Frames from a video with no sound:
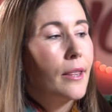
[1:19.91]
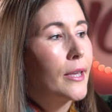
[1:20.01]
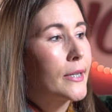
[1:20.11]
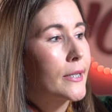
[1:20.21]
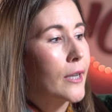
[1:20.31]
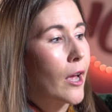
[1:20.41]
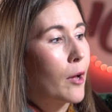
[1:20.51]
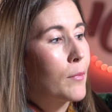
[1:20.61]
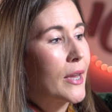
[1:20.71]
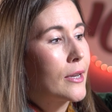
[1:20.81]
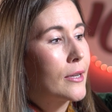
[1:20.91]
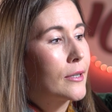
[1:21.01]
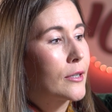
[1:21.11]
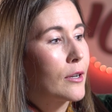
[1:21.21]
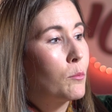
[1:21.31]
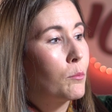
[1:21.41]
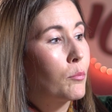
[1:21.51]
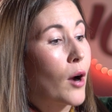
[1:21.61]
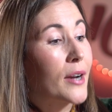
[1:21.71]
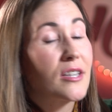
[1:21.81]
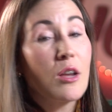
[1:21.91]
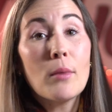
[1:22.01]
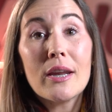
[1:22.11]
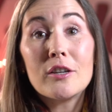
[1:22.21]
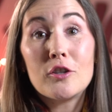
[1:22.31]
This um, is in proximity